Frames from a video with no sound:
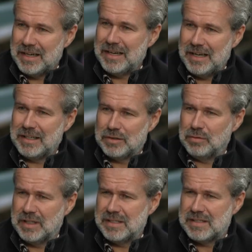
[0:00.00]
And he says
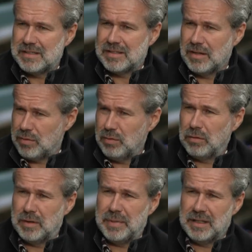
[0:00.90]
the reason
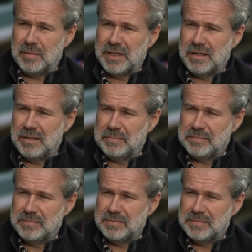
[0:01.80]
was how groups like the
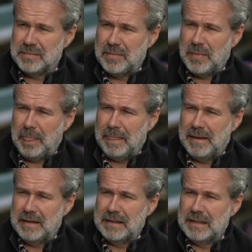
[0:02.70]
Science Table
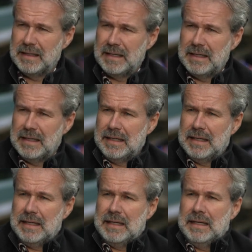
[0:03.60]
dealt with the public.